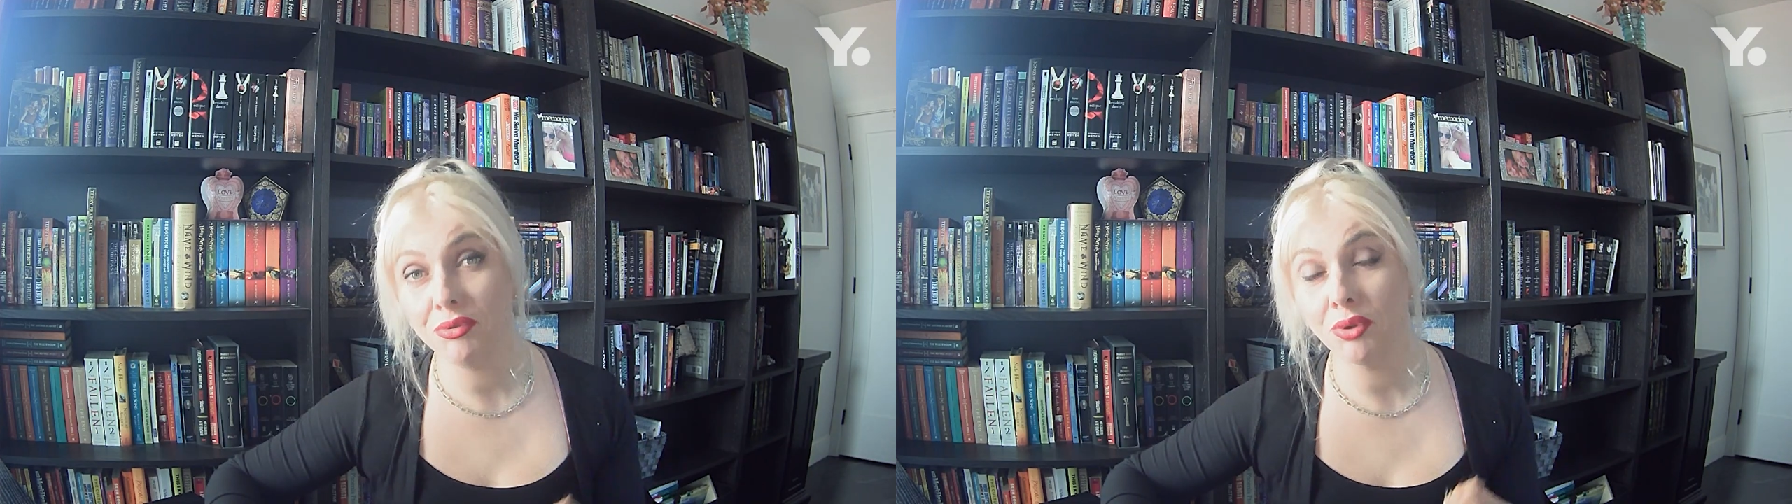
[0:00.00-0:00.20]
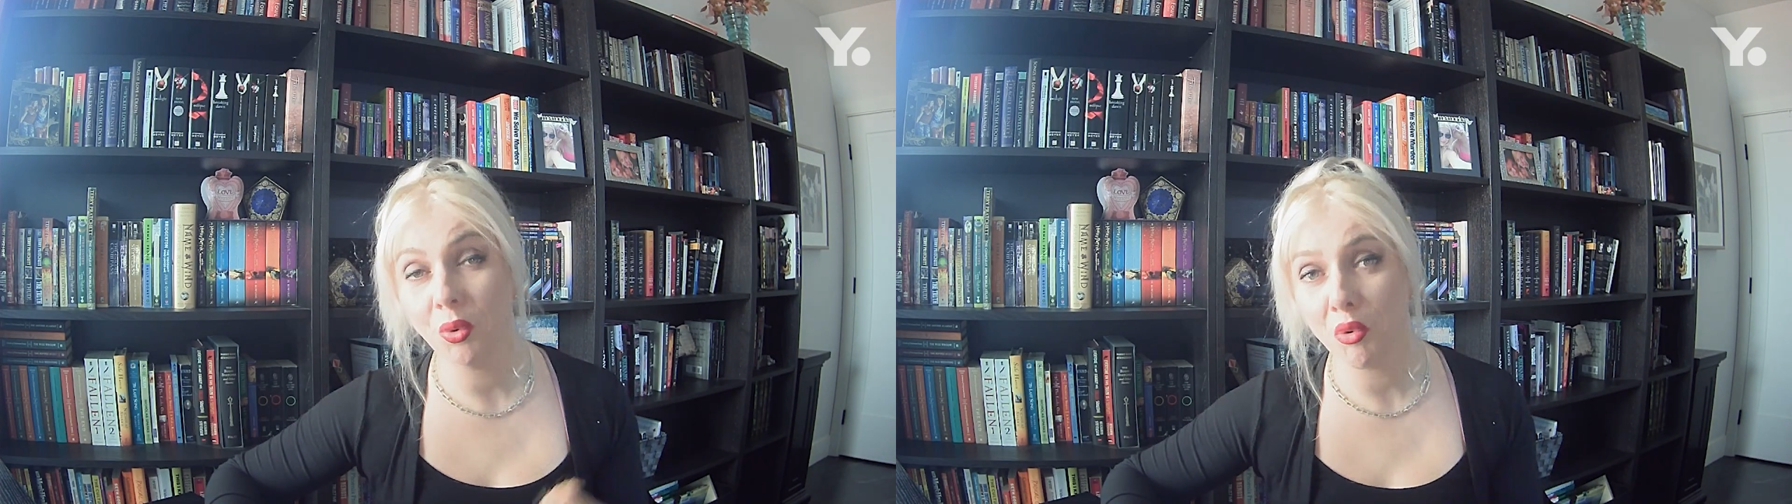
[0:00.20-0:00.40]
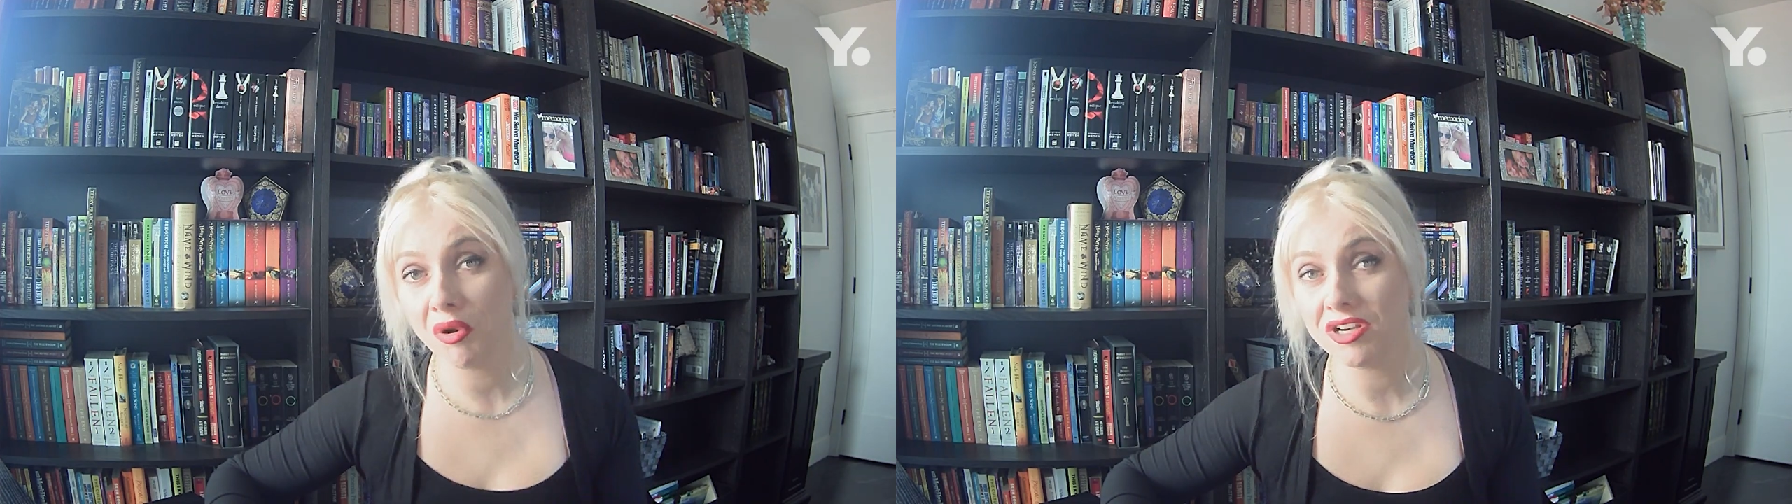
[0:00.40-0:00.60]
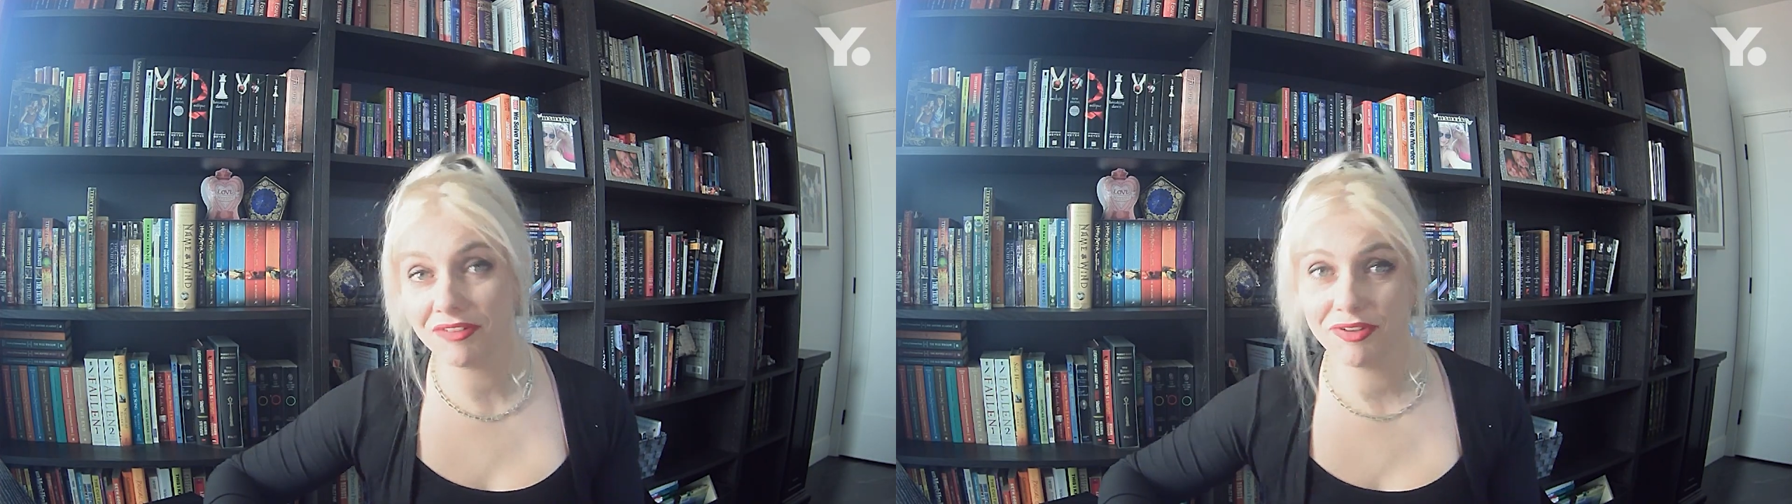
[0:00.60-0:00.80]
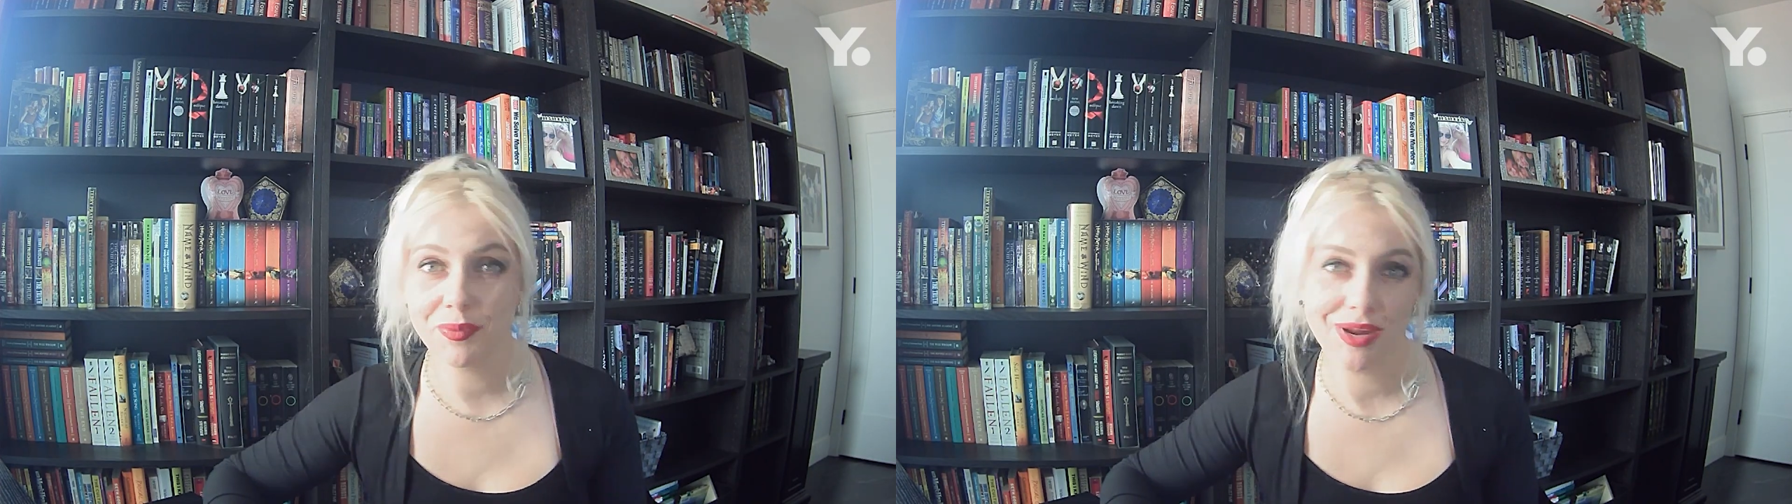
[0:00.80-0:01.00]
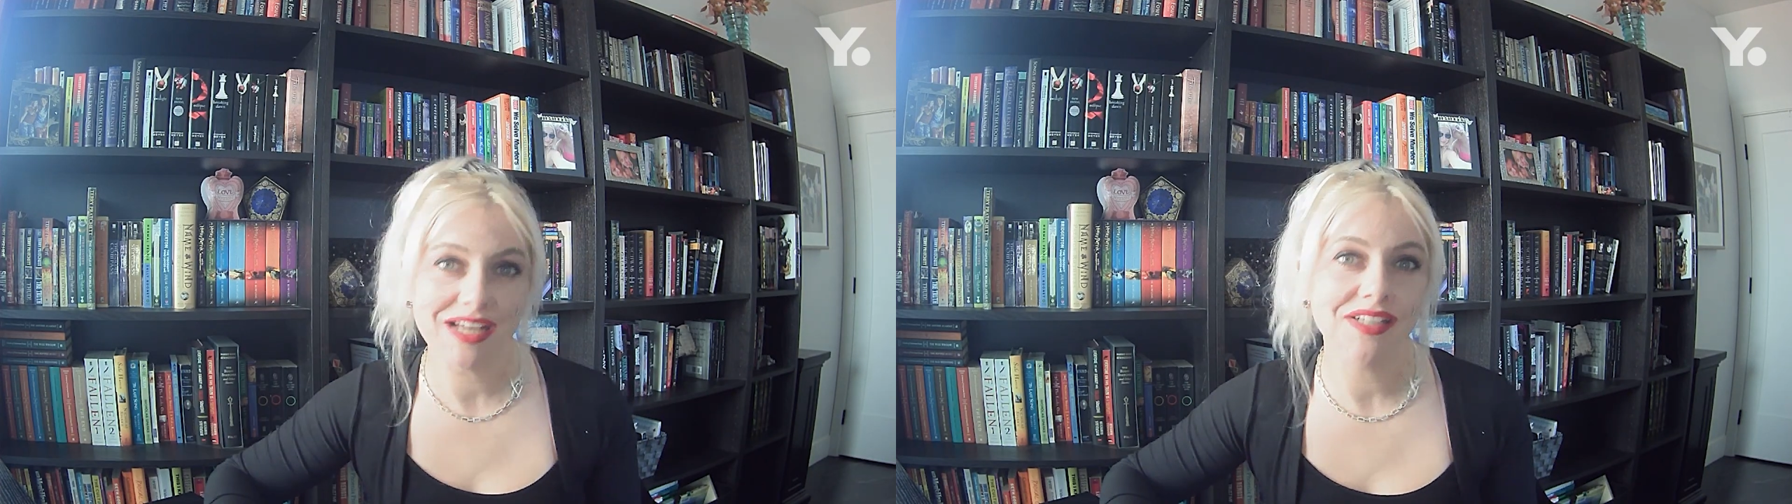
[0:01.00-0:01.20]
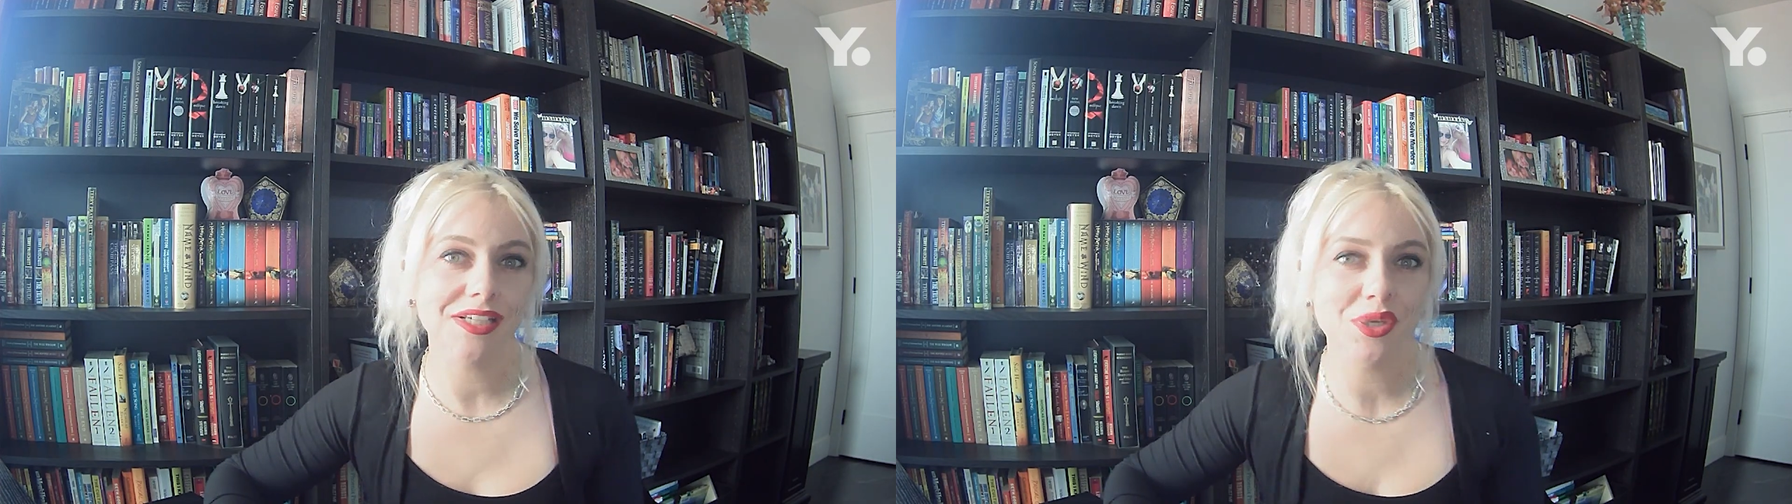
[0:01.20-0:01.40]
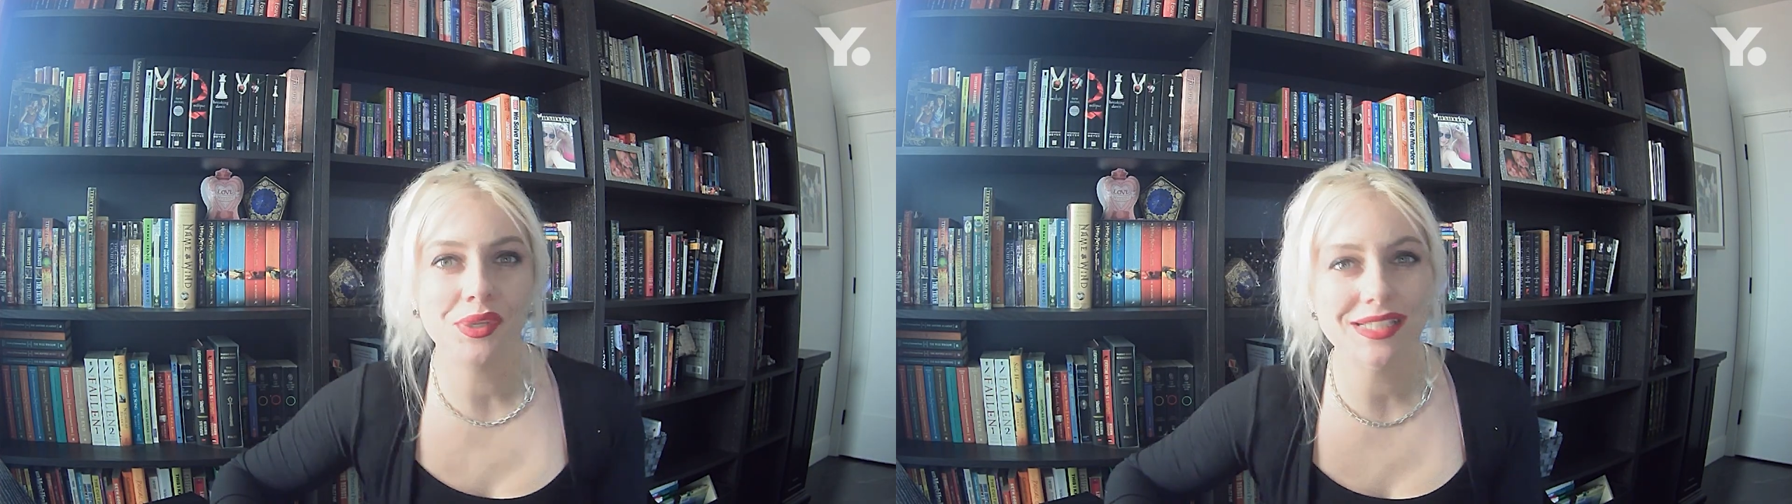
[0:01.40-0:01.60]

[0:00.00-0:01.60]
core different ways that you can